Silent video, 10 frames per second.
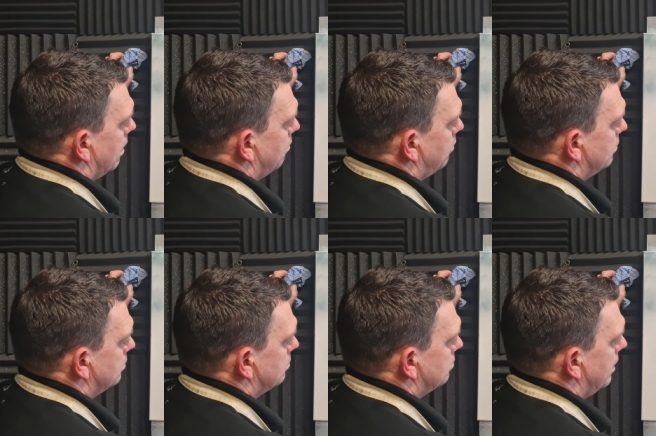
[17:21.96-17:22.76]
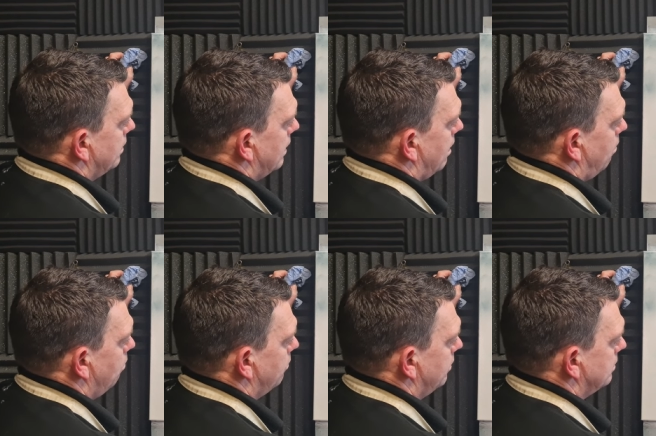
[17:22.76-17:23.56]
and pull straight down.
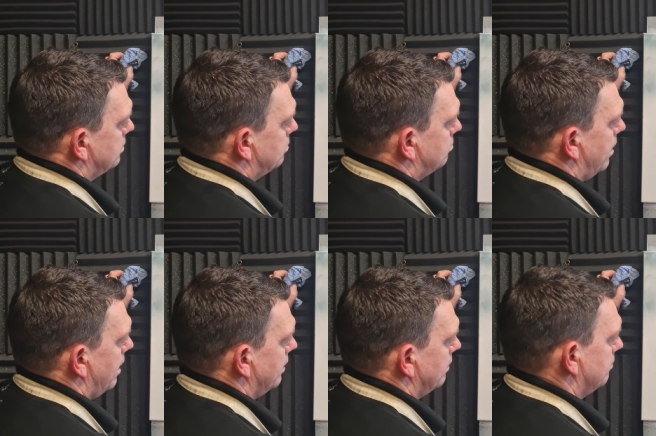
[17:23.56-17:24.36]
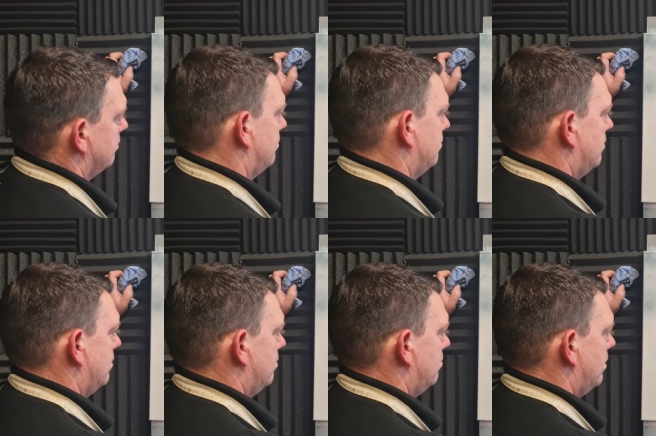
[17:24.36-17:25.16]
Hopefully it's straight.
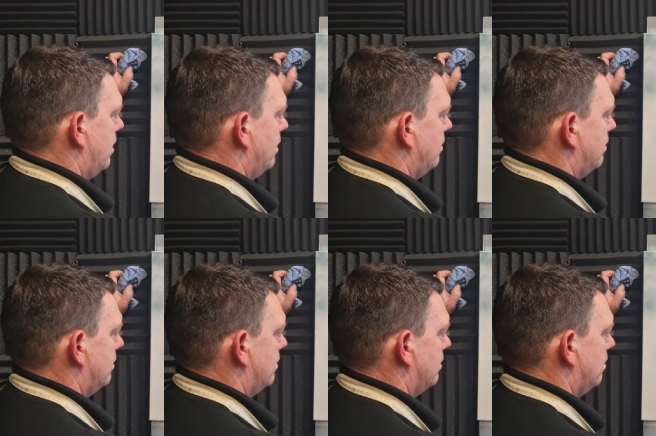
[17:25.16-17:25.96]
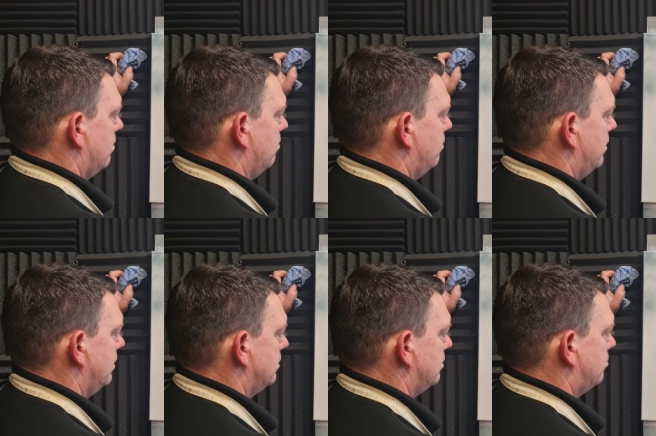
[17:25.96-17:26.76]
Okay, hopefully
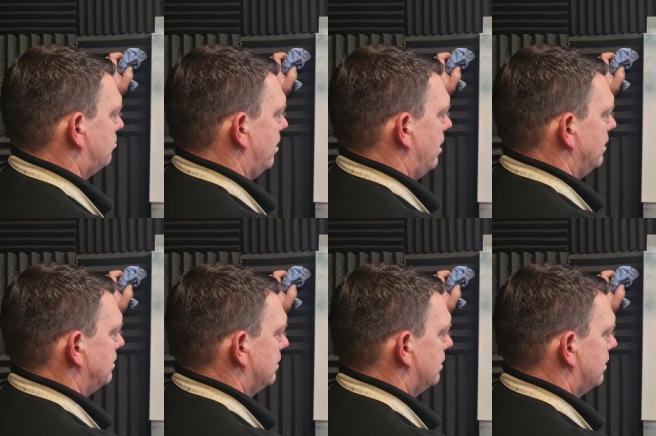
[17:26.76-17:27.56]
it's straight.